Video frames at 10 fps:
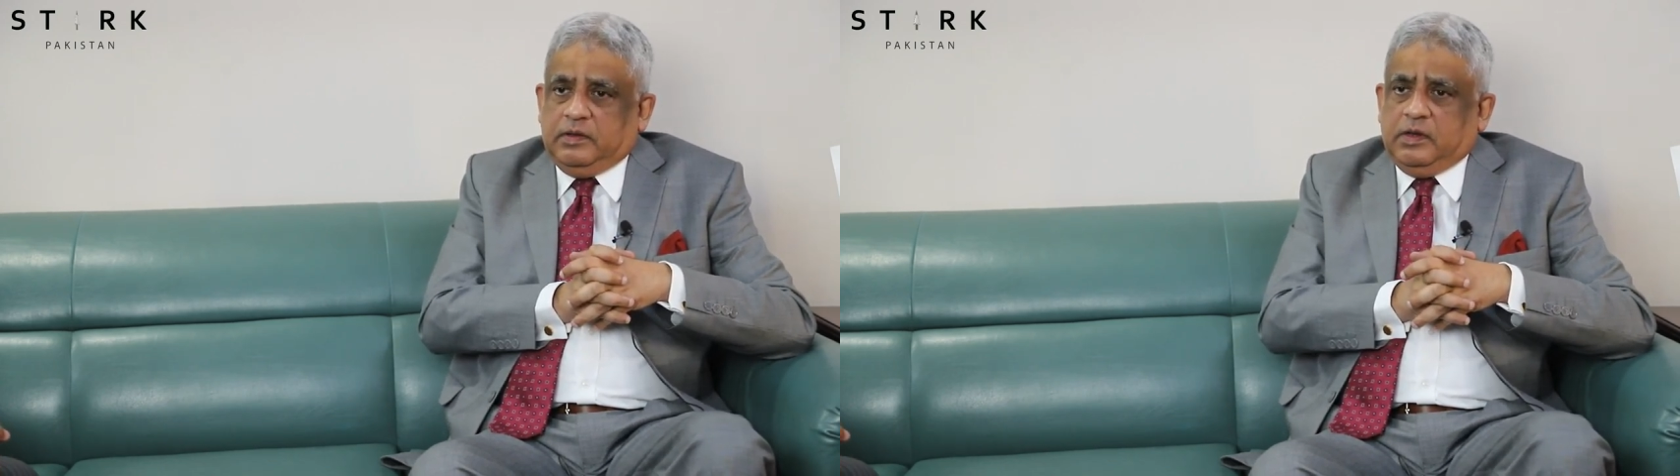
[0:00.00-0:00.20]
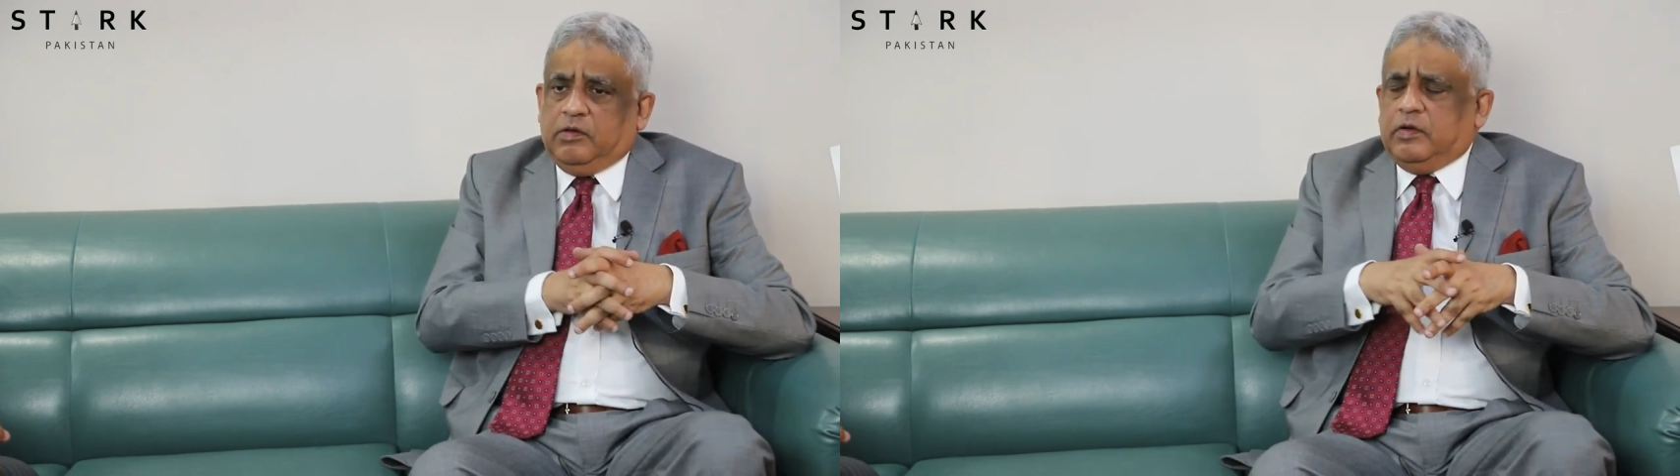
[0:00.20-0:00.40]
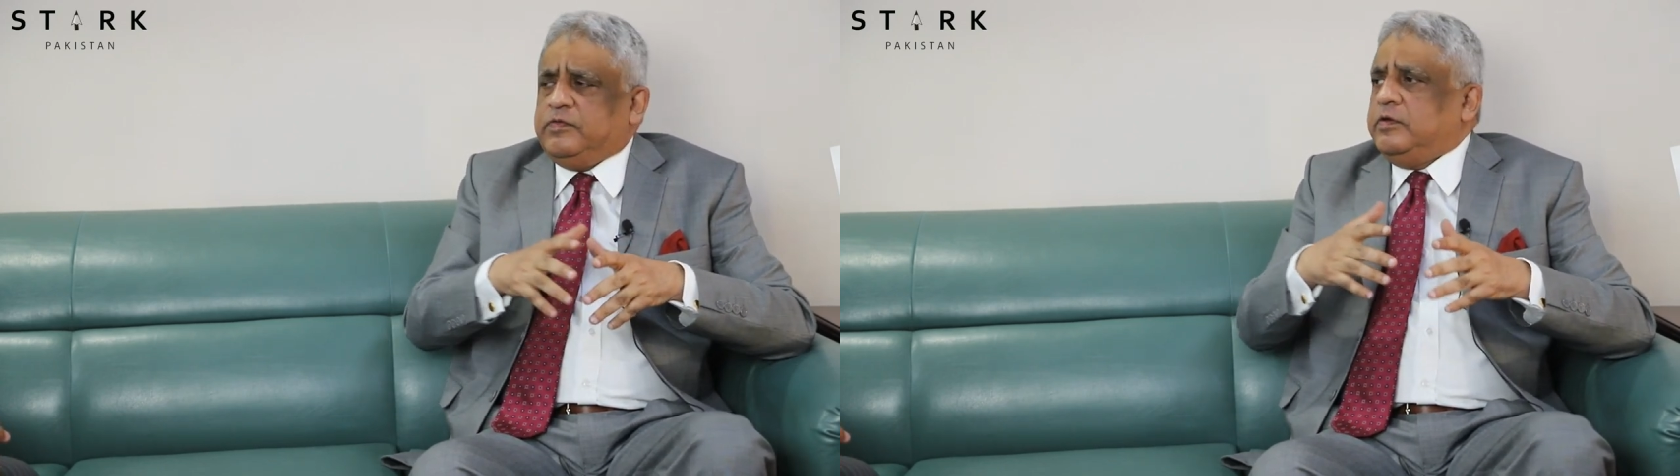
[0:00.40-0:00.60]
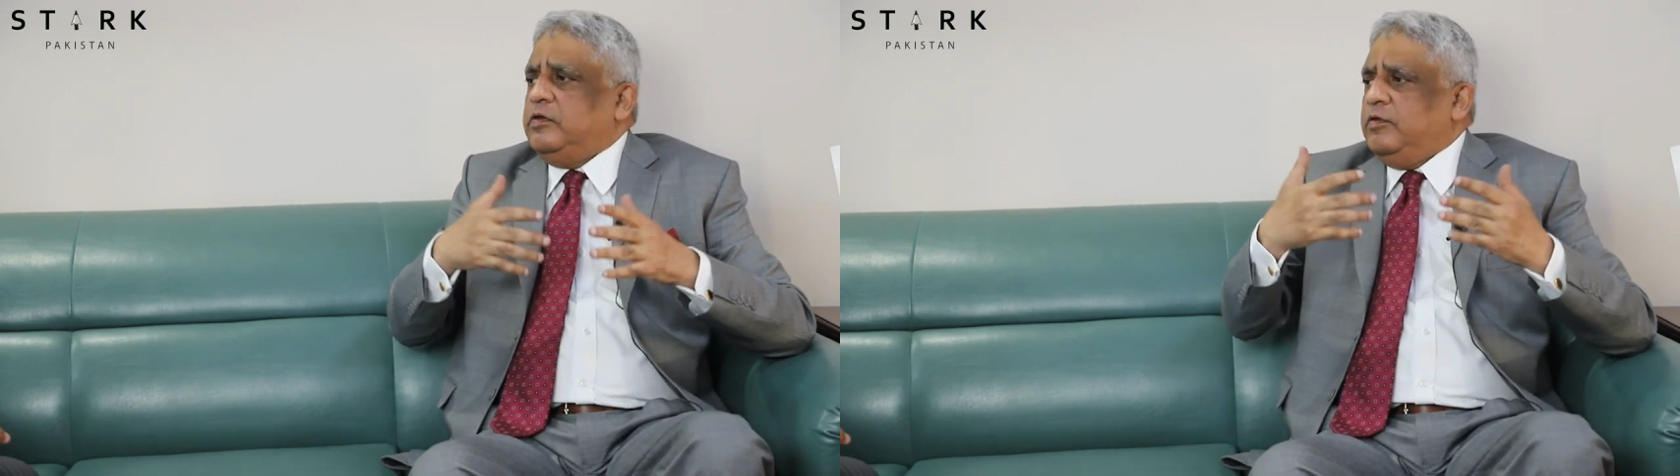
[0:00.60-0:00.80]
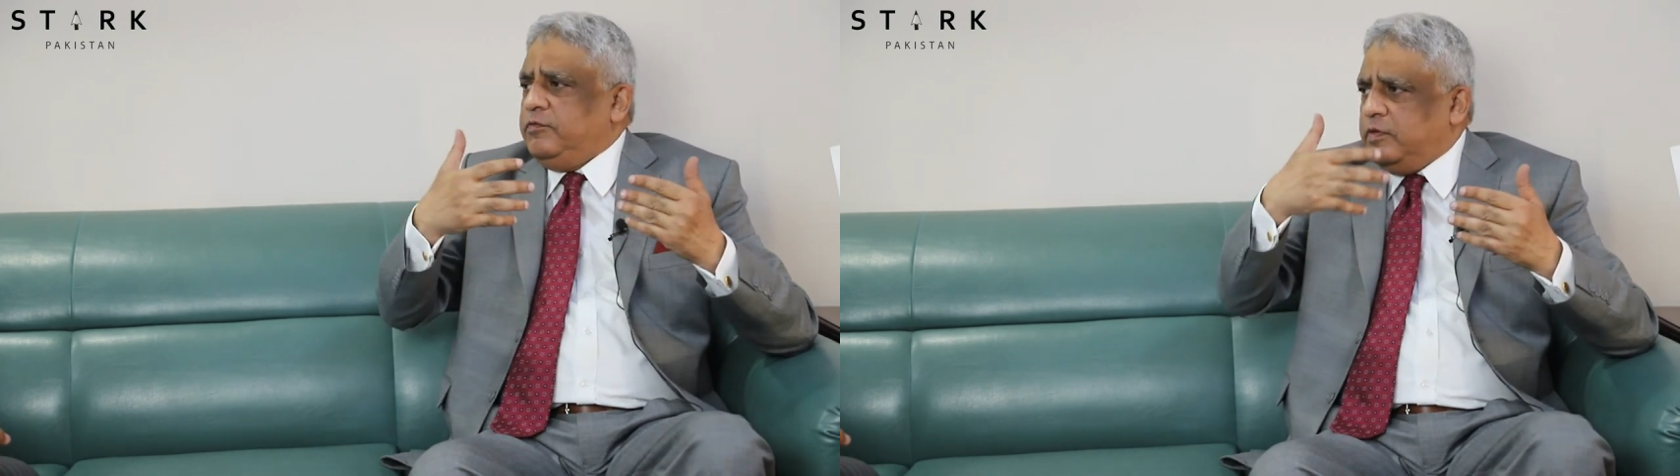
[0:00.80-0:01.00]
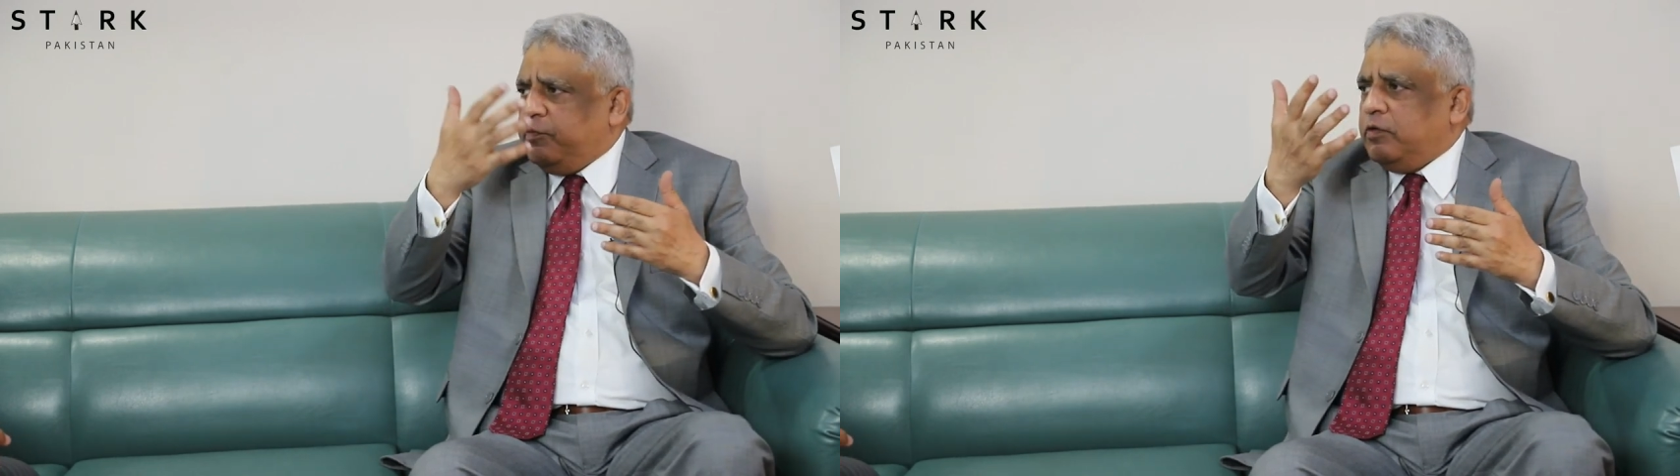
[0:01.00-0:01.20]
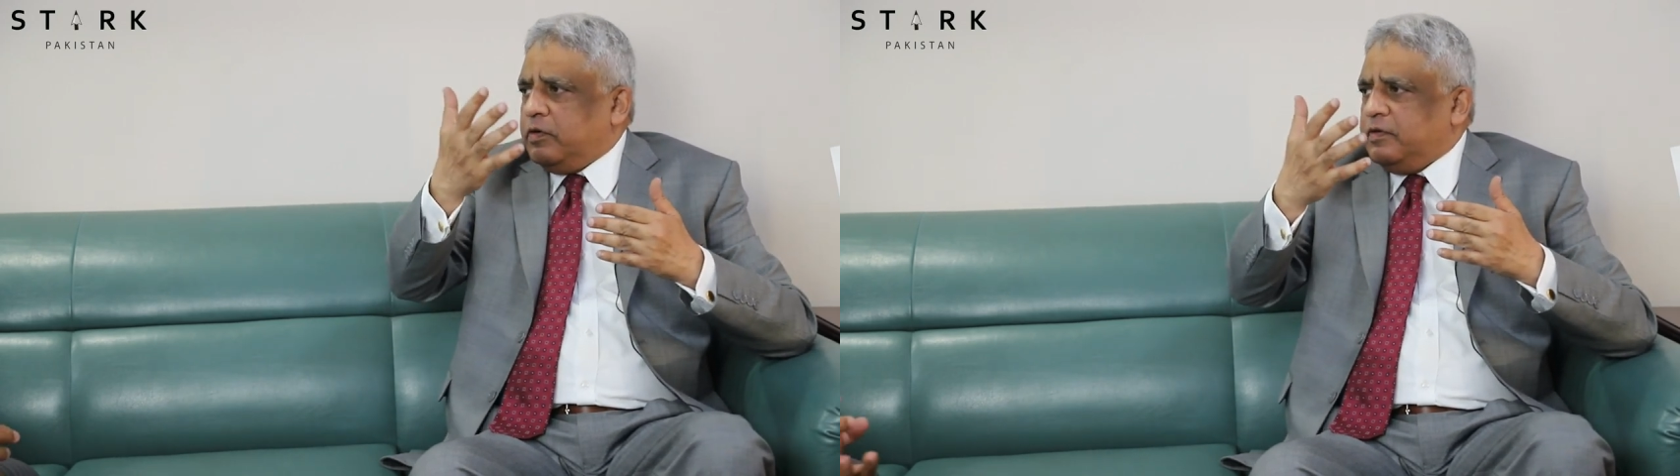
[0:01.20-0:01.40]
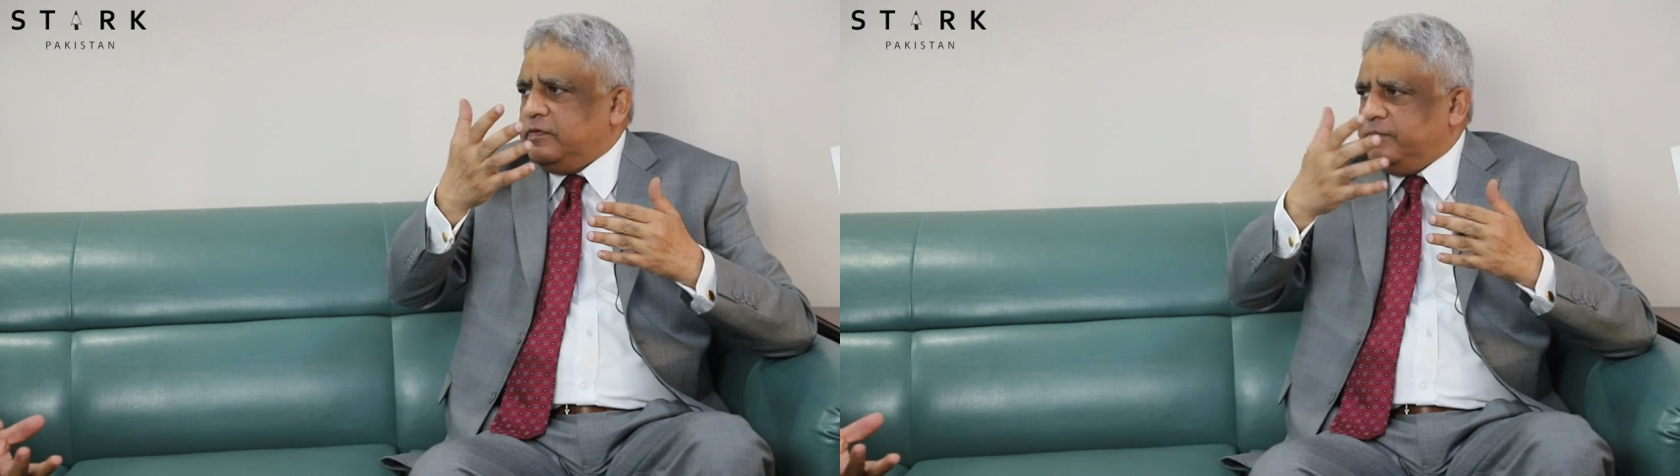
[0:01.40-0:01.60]
then your institute will
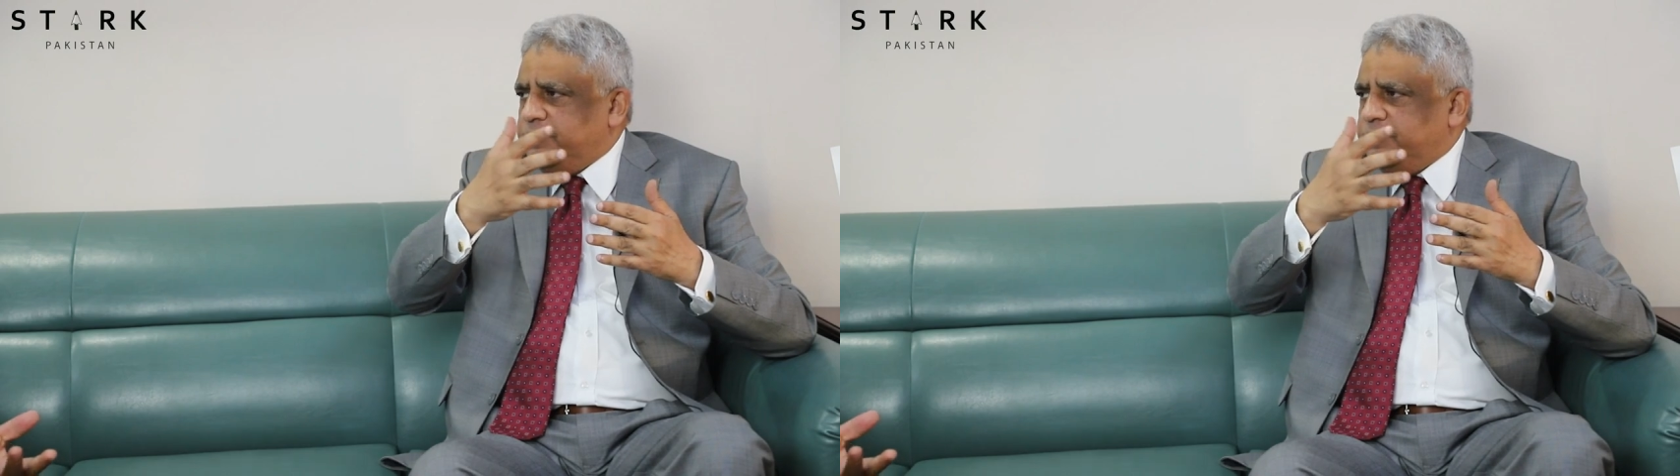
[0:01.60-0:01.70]
progress.